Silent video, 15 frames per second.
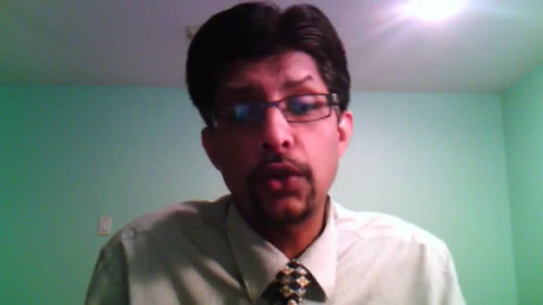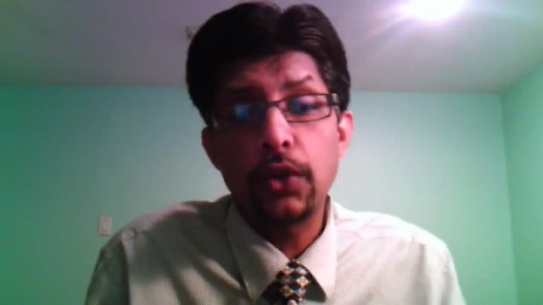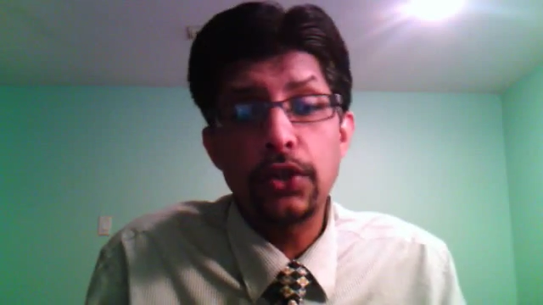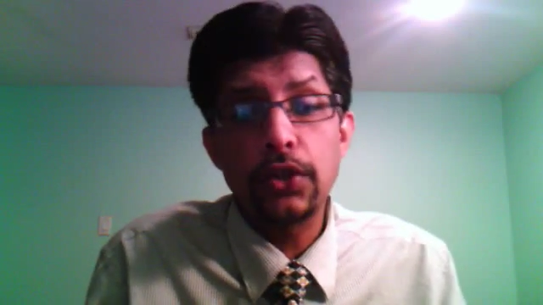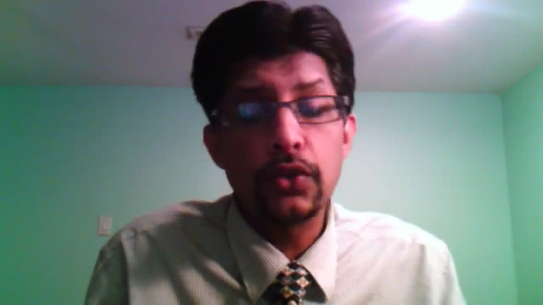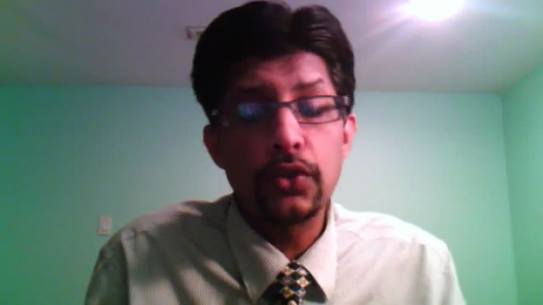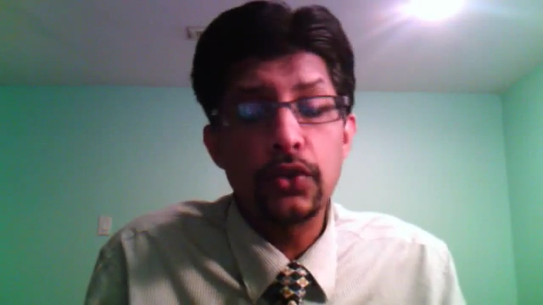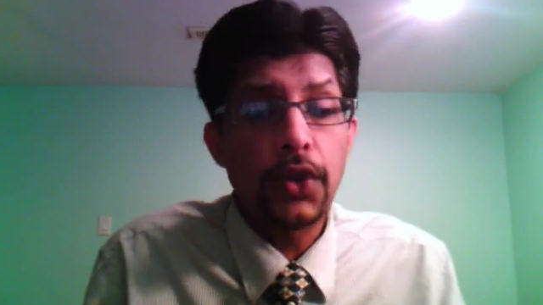
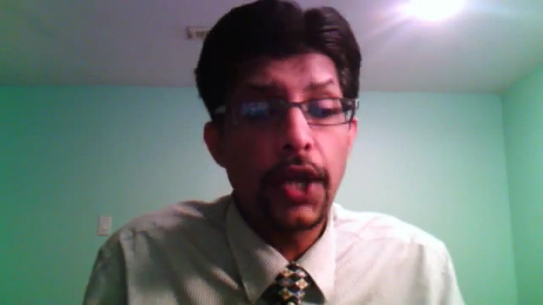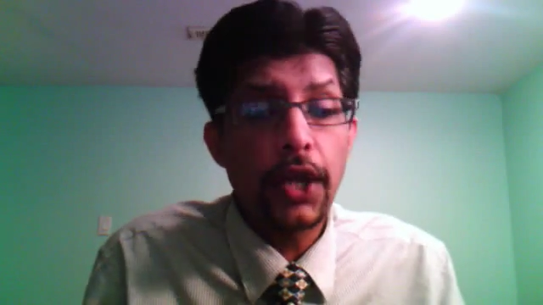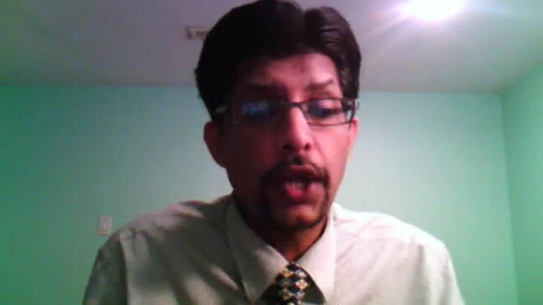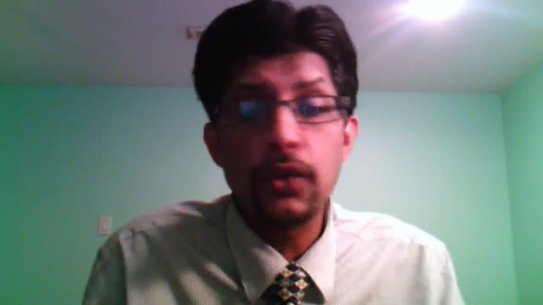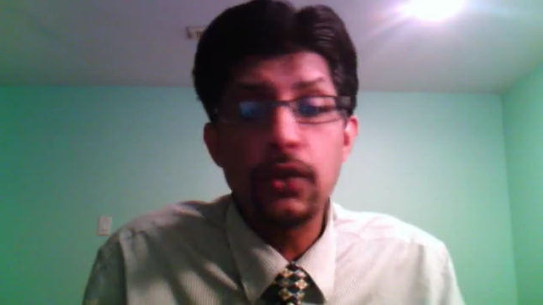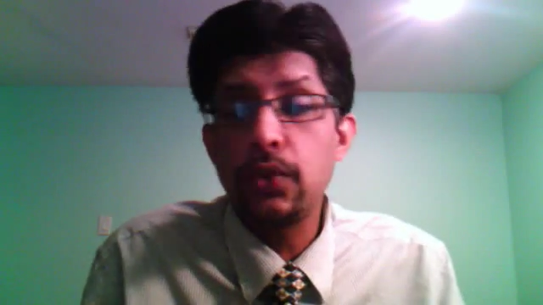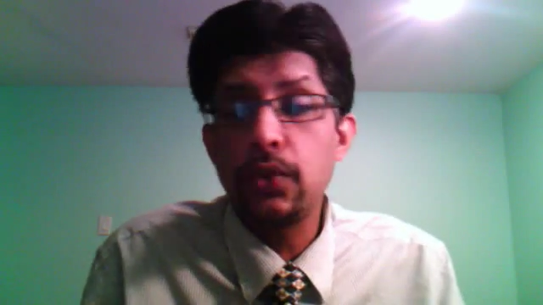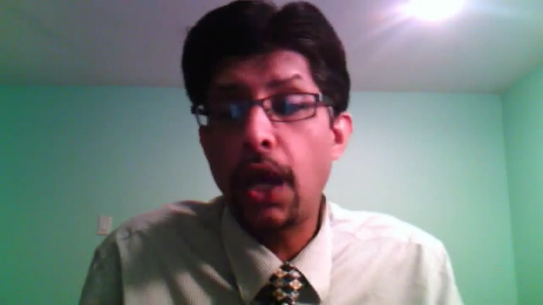wanting to
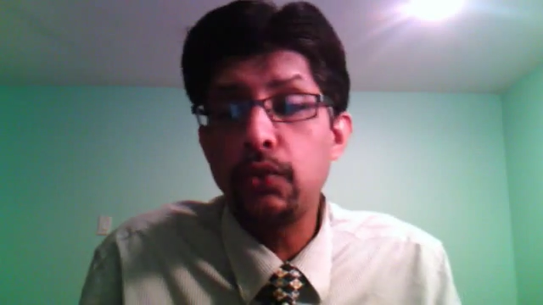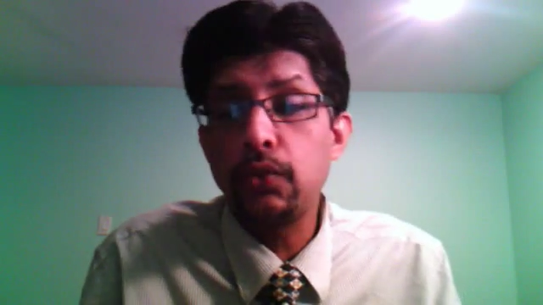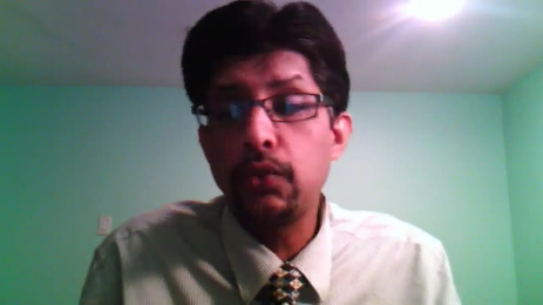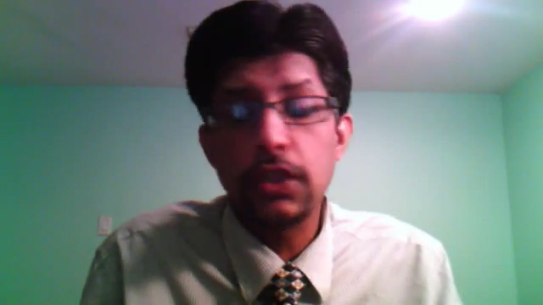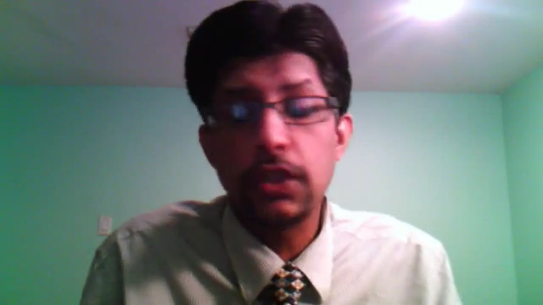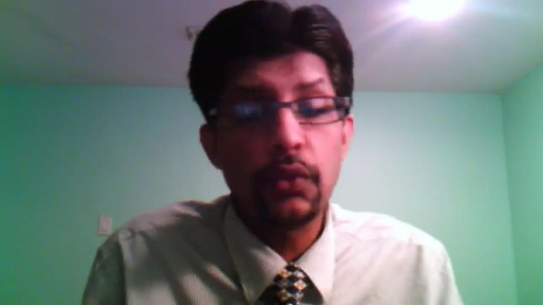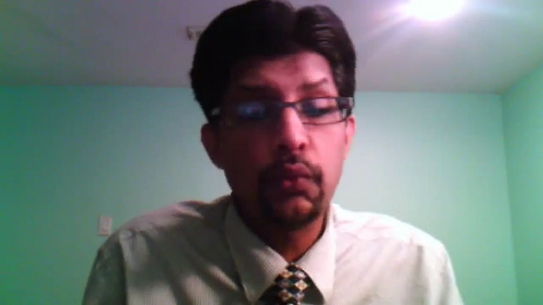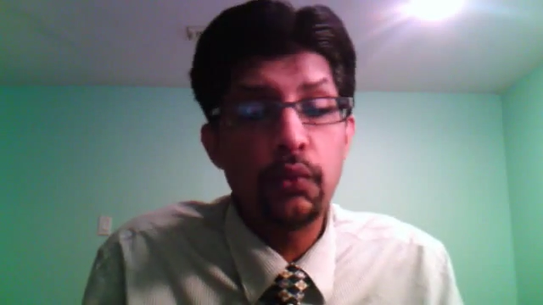take you down
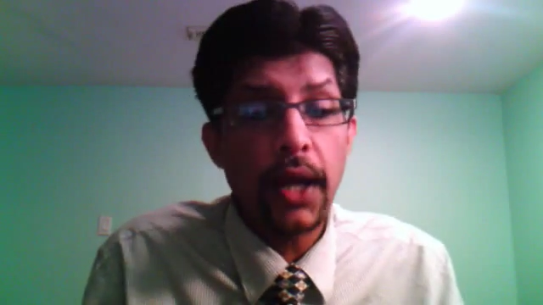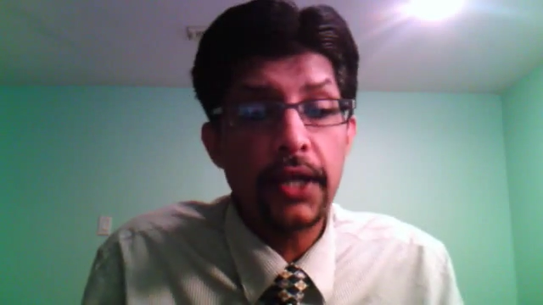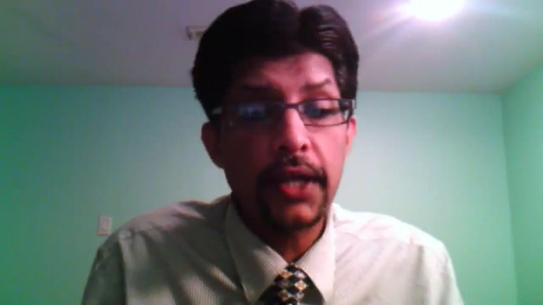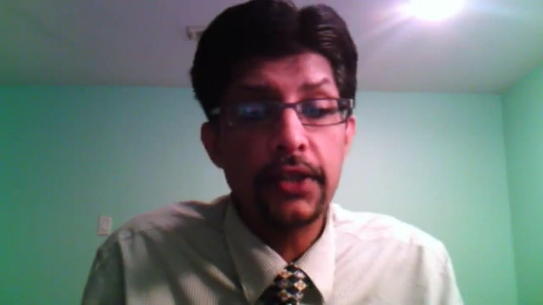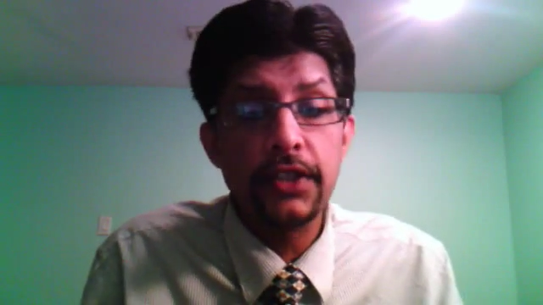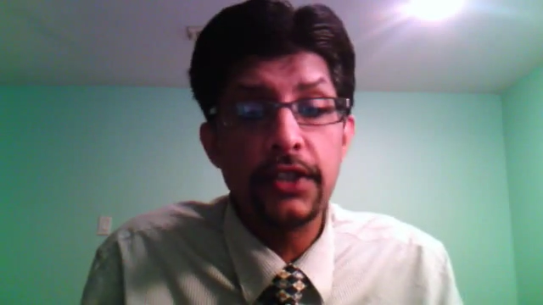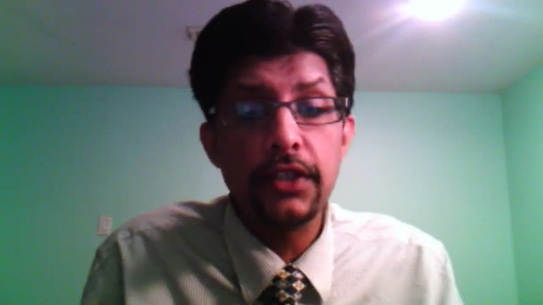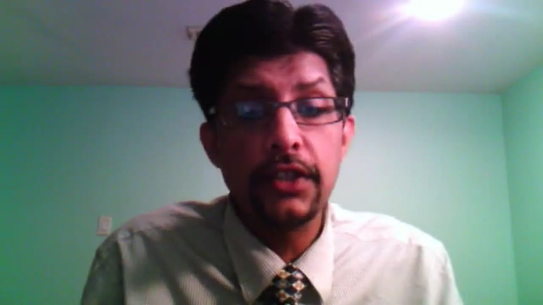to the
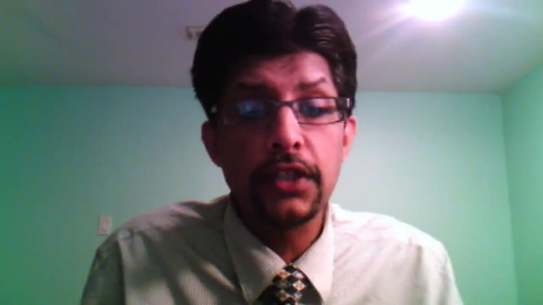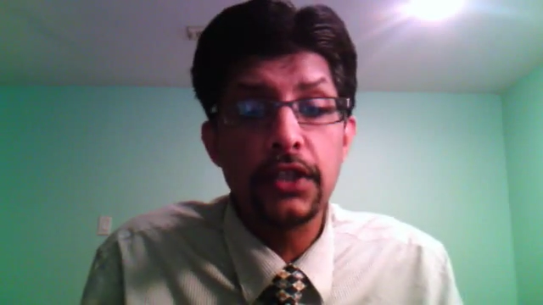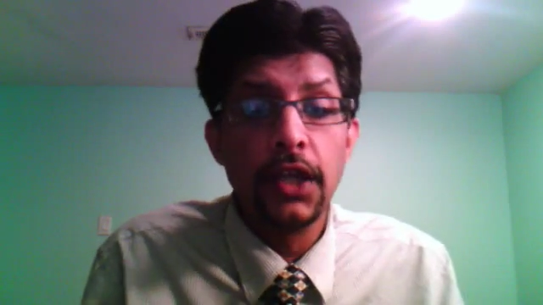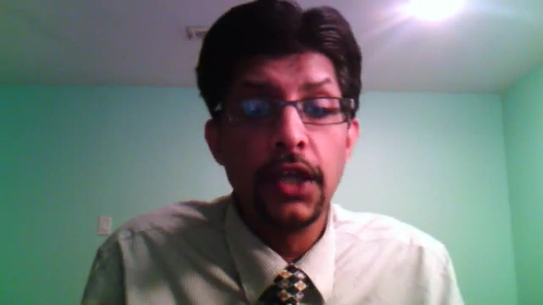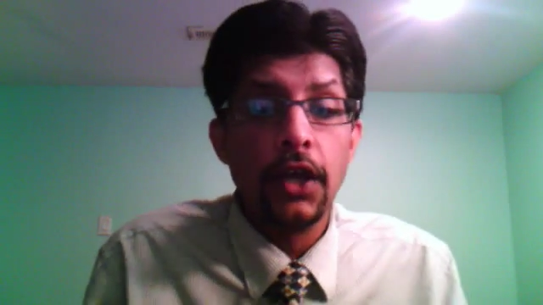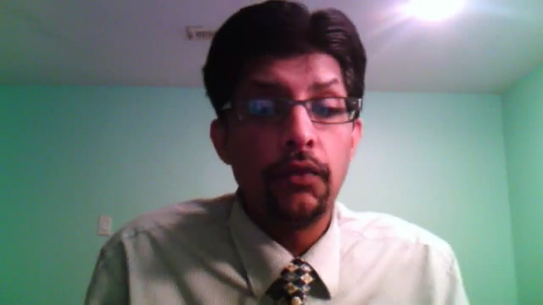wire here,